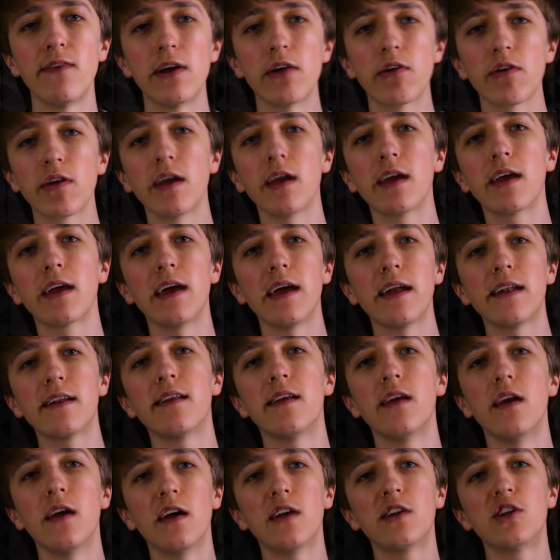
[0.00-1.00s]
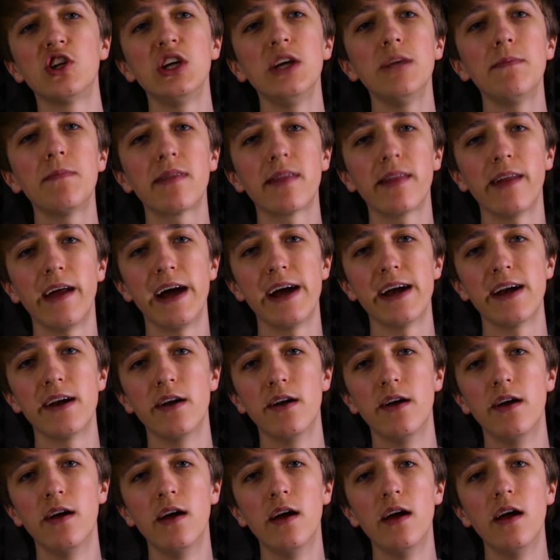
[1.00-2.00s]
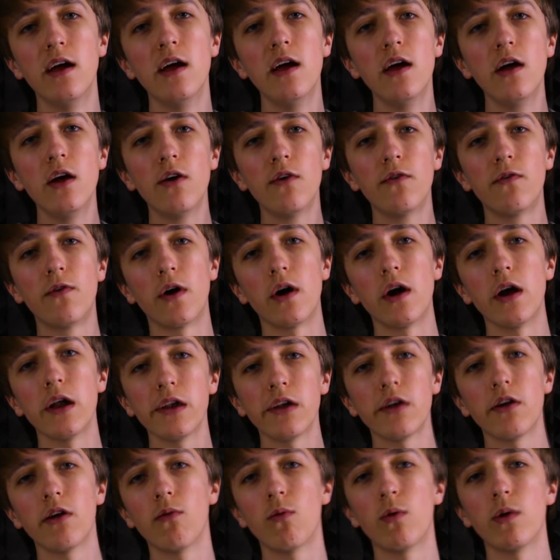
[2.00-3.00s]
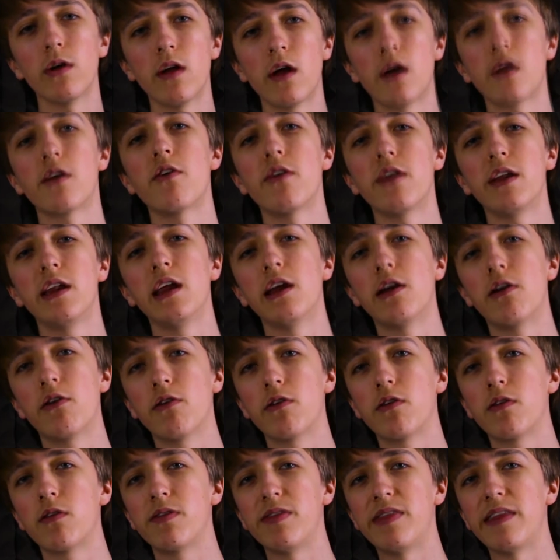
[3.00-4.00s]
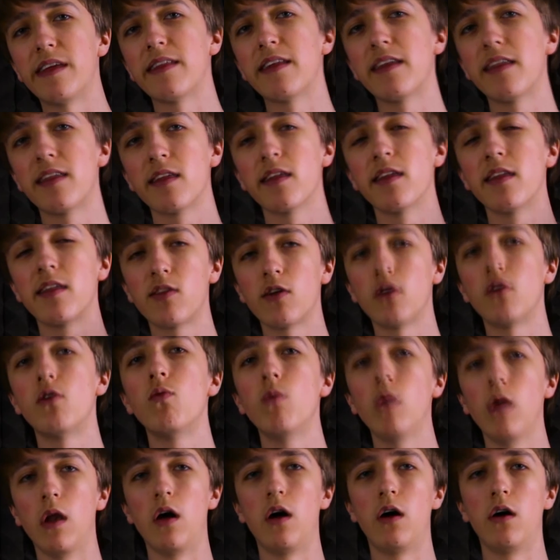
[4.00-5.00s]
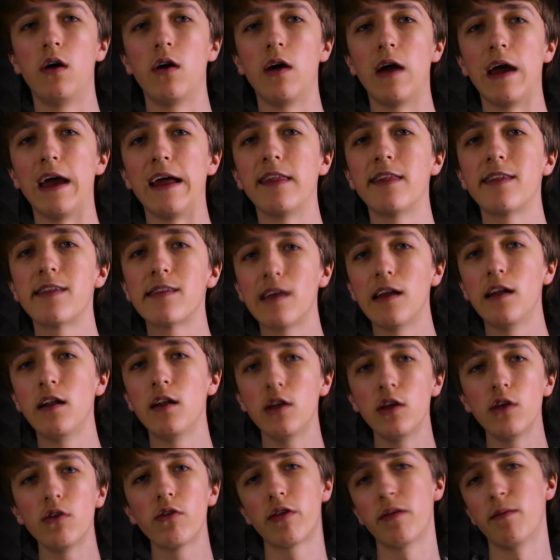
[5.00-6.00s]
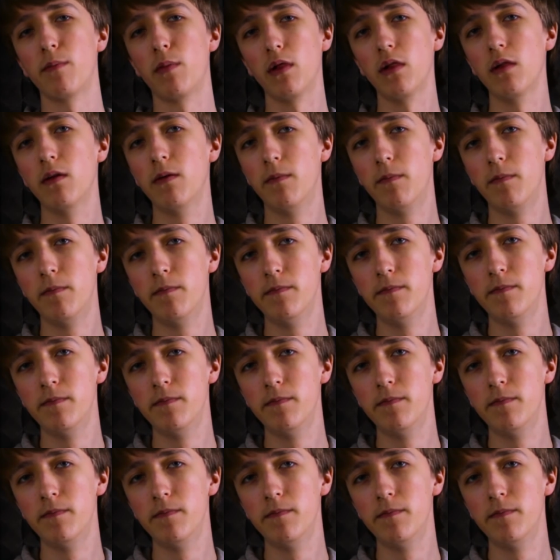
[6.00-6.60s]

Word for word: where you can get a cheap slider for under 100 euros that is so long and still usable.